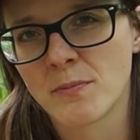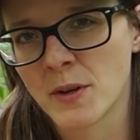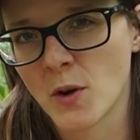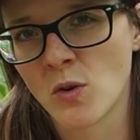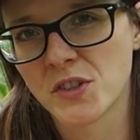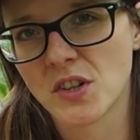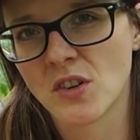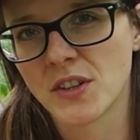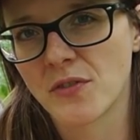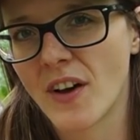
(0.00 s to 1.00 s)
but
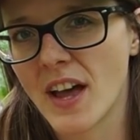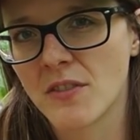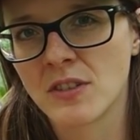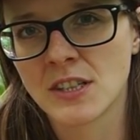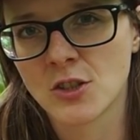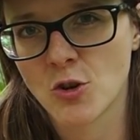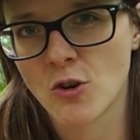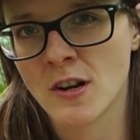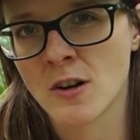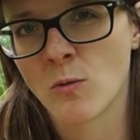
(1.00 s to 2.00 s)
also the fire will
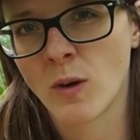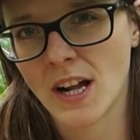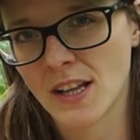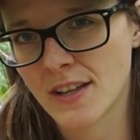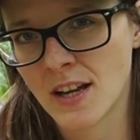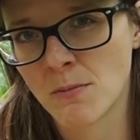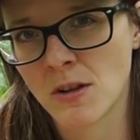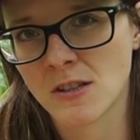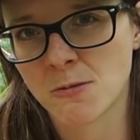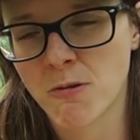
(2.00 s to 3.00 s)
deter wild
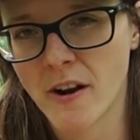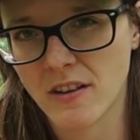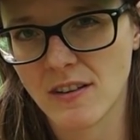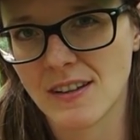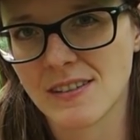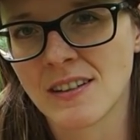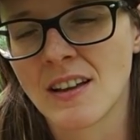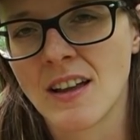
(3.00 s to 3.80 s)
animals, predators,